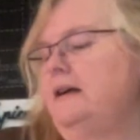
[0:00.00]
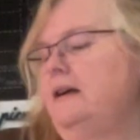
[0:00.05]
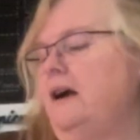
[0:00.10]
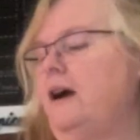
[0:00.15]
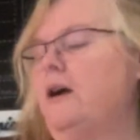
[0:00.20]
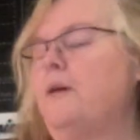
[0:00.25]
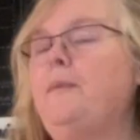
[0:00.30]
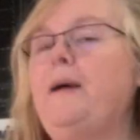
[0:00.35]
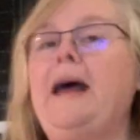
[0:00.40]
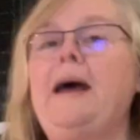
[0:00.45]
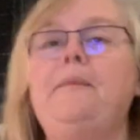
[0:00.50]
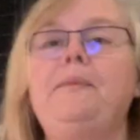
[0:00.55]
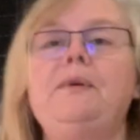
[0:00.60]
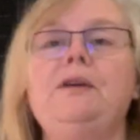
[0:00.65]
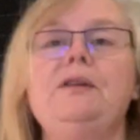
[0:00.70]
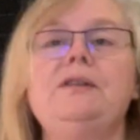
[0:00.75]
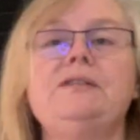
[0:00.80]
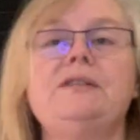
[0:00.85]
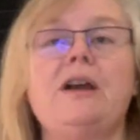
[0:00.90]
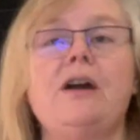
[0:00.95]
our
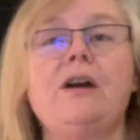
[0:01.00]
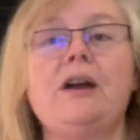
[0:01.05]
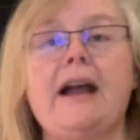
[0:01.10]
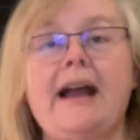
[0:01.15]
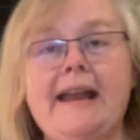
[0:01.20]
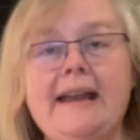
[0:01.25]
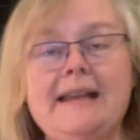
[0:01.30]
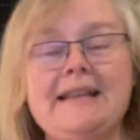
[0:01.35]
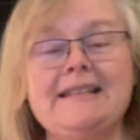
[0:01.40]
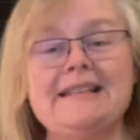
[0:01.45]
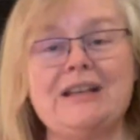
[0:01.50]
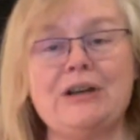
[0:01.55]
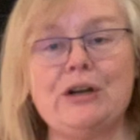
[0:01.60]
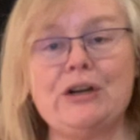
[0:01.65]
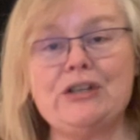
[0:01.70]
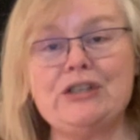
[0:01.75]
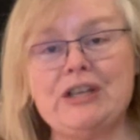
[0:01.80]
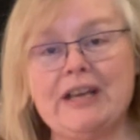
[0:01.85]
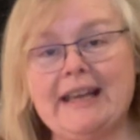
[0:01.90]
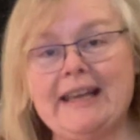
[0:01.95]
peppers, our onions, and our
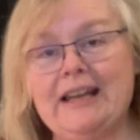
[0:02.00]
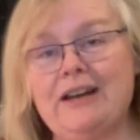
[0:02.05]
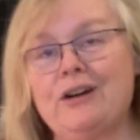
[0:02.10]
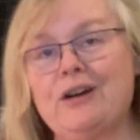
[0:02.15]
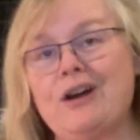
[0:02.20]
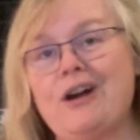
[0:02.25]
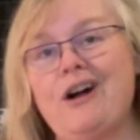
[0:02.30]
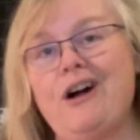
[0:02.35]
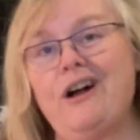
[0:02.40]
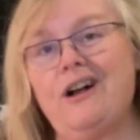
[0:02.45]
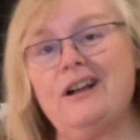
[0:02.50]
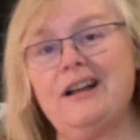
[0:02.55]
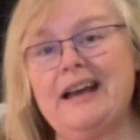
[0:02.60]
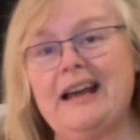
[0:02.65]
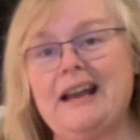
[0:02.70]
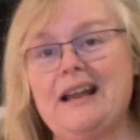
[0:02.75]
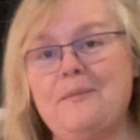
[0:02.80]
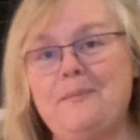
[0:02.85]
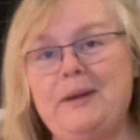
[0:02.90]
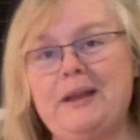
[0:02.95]
chicken are all
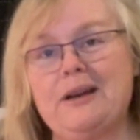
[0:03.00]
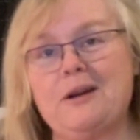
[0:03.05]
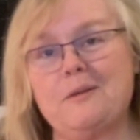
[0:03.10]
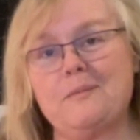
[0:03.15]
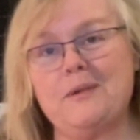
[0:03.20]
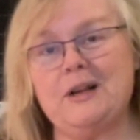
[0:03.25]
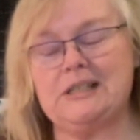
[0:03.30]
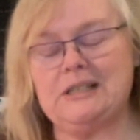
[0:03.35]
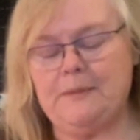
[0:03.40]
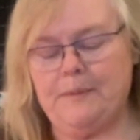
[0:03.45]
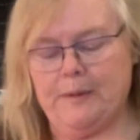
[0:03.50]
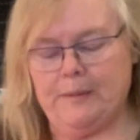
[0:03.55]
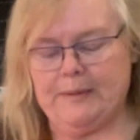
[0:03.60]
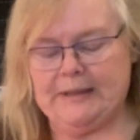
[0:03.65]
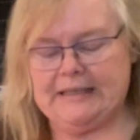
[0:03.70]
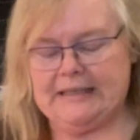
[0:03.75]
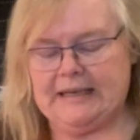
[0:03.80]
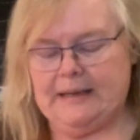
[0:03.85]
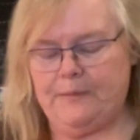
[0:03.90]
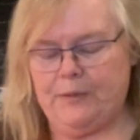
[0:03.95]
cut up in our multi-purpose
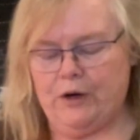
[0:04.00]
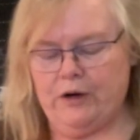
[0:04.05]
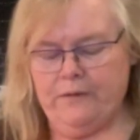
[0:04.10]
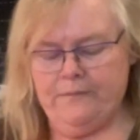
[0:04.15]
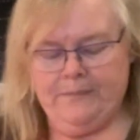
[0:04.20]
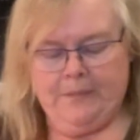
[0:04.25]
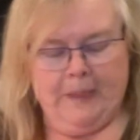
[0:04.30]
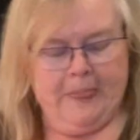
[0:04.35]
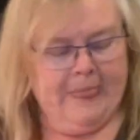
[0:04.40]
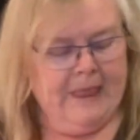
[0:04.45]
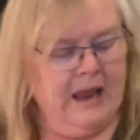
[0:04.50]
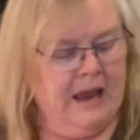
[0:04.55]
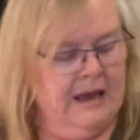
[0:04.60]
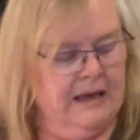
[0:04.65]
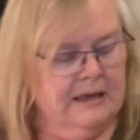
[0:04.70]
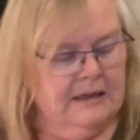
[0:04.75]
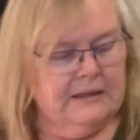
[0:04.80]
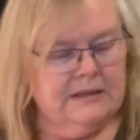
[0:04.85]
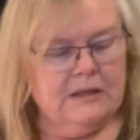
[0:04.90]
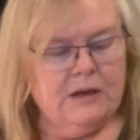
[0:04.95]
steamer.
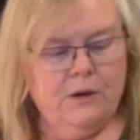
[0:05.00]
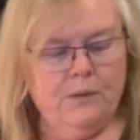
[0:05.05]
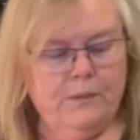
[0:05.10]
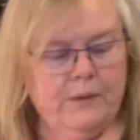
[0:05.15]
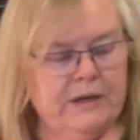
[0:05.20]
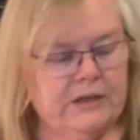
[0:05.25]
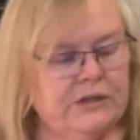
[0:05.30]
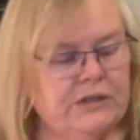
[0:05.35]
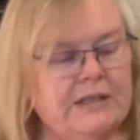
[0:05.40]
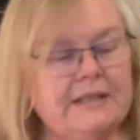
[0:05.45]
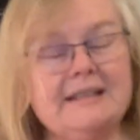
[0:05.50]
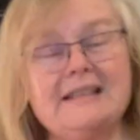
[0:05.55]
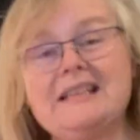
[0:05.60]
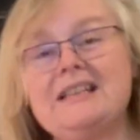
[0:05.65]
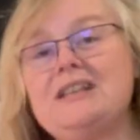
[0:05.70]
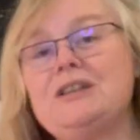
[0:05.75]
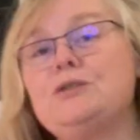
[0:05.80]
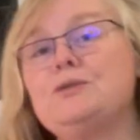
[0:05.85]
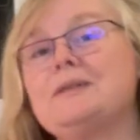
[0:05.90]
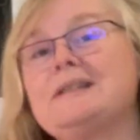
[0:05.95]
So we're just
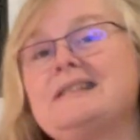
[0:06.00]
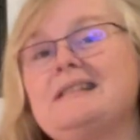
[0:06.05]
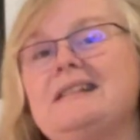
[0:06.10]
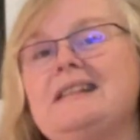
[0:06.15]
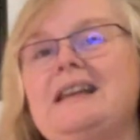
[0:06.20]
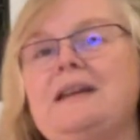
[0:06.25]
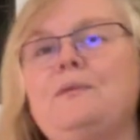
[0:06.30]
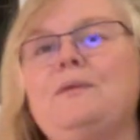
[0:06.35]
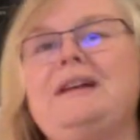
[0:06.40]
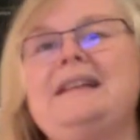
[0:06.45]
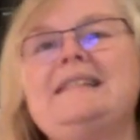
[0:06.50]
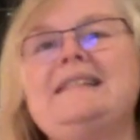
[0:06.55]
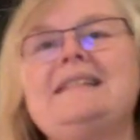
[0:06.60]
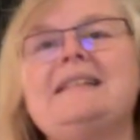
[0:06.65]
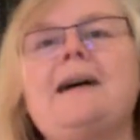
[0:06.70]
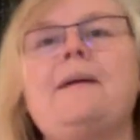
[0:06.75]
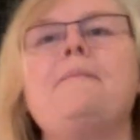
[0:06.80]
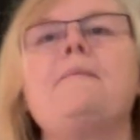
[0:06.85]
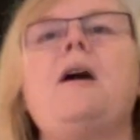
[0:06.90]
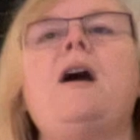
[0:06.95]
going to drizzle it with
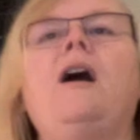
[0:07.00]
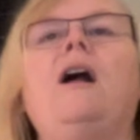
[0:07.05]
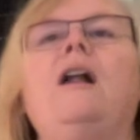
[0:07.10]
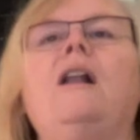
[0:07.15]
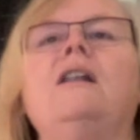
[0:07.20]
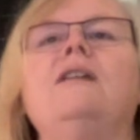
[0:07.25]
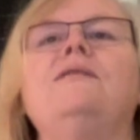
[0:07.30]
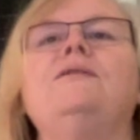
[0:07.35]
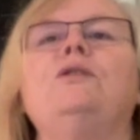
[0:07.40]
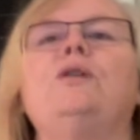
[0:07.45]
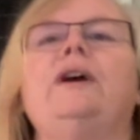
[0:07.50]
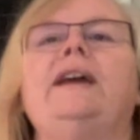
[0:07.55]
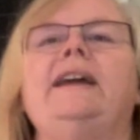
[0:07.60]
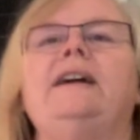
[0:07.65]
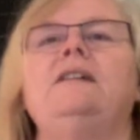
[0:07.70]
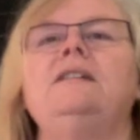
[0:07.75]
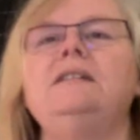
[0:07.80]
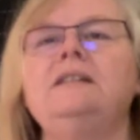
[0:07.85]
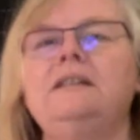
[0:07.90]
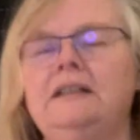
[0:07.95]
some olive
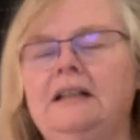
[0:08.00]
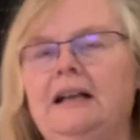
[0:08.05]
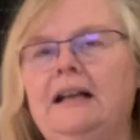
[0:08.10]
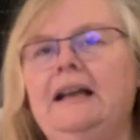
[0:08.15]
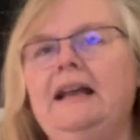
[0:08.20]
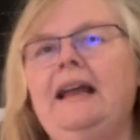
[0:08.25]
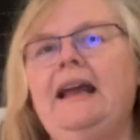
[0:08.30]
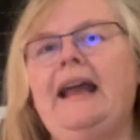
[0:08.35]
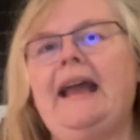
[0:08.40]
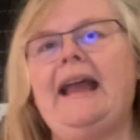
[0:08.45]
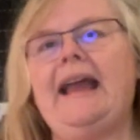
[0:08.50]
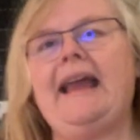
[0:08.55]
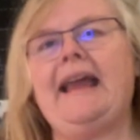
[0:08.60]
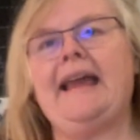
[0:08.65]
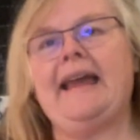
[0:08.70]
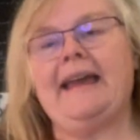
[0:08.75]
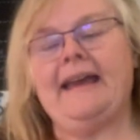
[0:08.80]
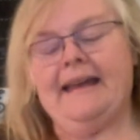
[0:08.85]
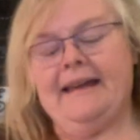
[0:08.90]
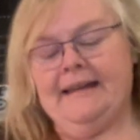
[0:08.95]
oil
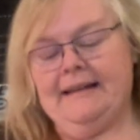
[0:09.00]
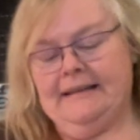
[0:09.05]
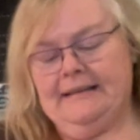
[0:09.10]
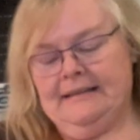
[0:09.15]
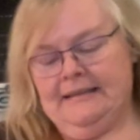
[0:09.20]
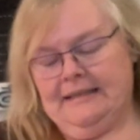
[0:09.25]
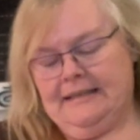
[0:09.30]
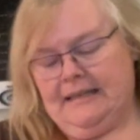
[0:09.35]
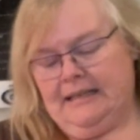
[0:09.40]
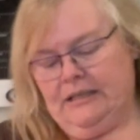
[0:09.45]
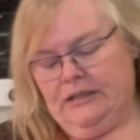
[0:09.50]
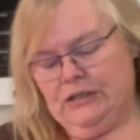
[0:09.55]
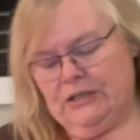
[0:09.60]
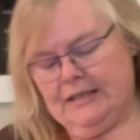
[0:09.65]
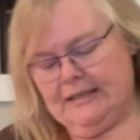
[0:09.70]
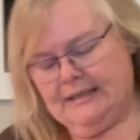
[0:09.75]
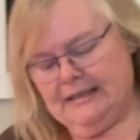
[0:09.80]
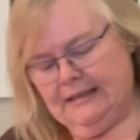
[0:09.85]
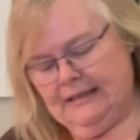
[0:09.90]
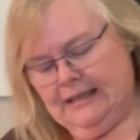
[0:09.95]
and
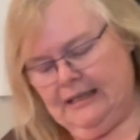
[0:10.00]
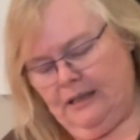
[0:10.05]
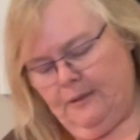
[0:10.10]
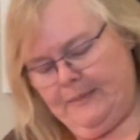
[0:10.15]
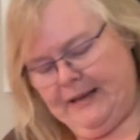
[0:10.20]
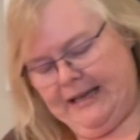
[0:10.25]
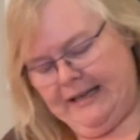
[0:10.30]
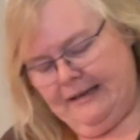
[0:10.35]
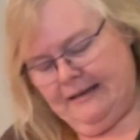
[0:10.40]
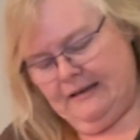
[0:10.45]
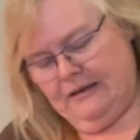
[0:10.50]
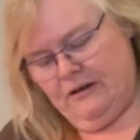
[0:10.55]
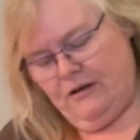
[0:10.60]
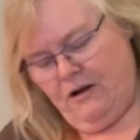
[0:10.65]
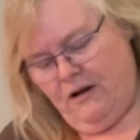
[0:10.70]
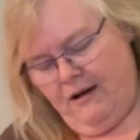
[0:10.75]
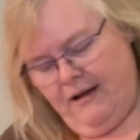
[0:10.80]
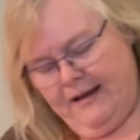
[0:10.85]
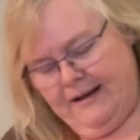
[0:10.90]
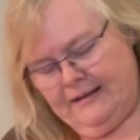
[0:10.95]
just a little bit,
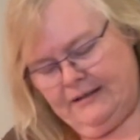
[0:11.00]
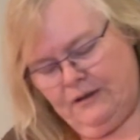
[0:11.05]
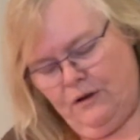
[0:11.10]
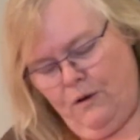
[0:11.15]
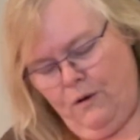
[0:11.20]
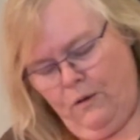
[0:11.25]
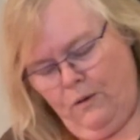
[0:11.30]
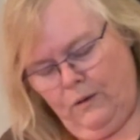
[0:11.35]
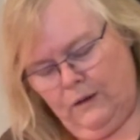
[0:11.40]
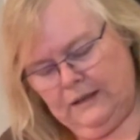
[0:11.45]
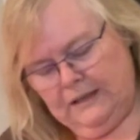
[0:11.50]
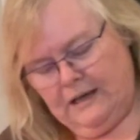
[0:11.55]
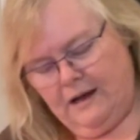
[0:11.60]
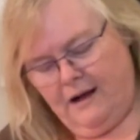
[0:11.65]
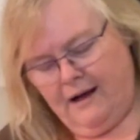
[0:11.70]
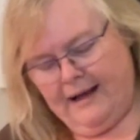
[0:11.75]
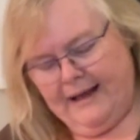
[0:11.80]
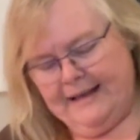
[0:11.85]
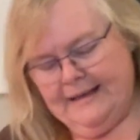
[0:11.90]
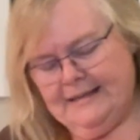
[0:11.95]
not a whole
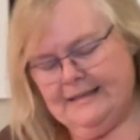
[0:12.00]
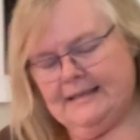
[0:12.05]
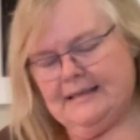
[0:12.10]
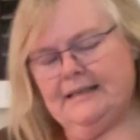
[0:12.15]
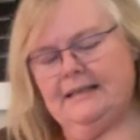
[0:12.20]
lot.